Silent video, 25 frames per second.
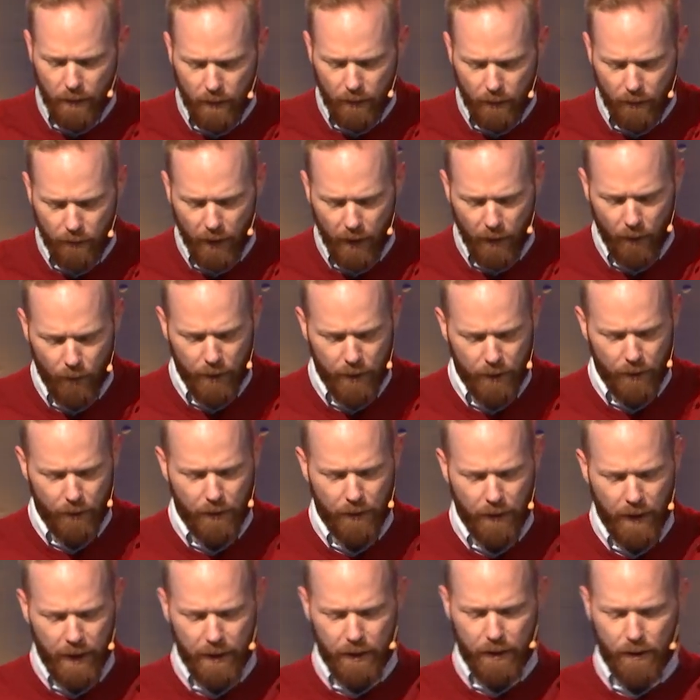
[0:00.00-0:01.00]
Father, we do
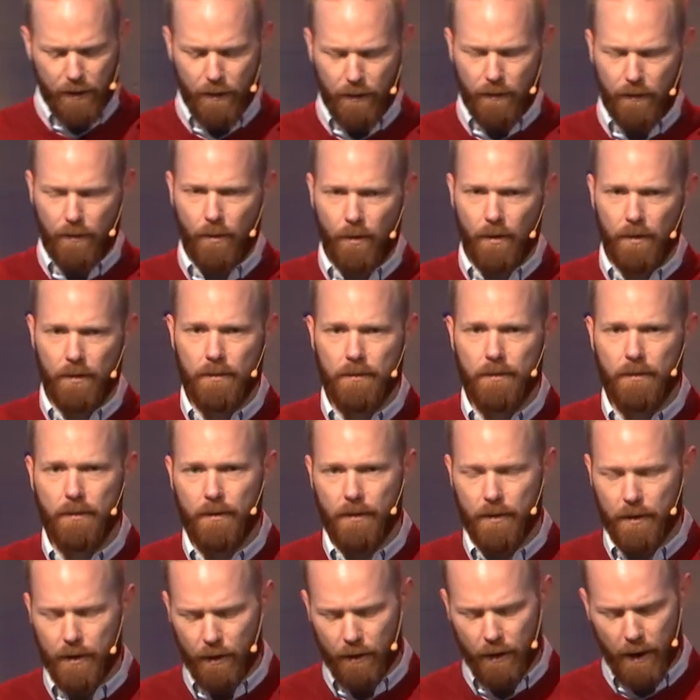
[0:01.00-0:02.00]
thank you for
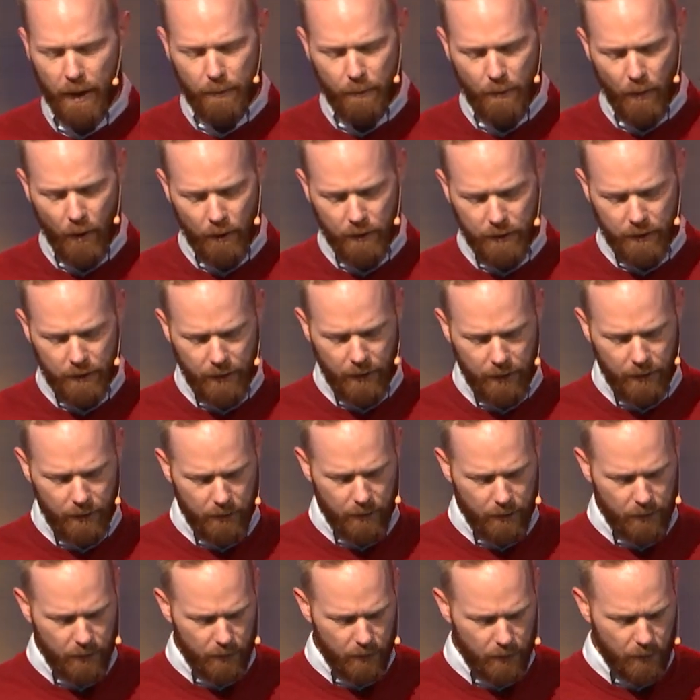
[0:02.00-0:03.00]
your great mercy.
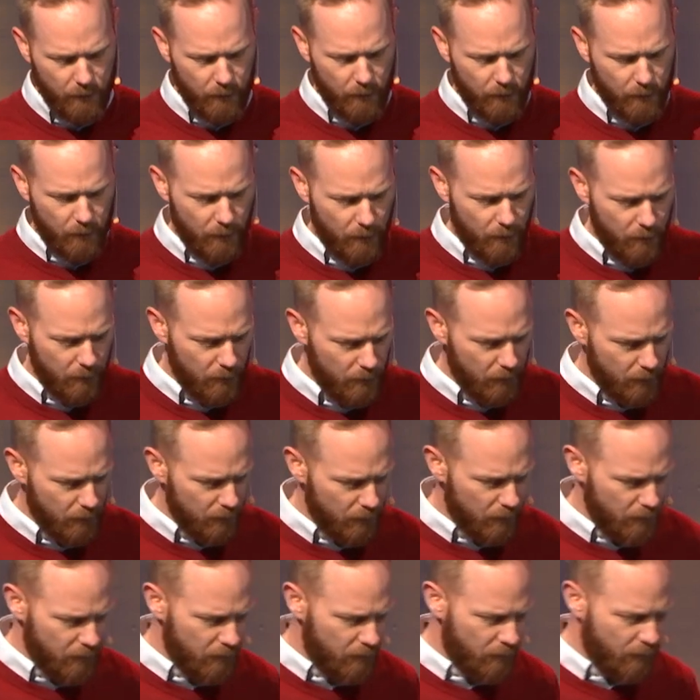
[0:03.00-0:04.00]

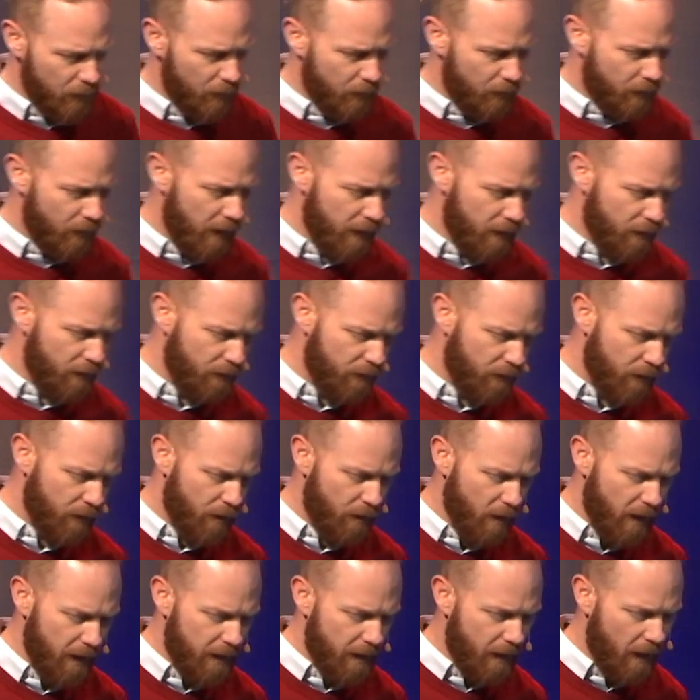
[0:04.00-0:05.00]
We do thank you for your great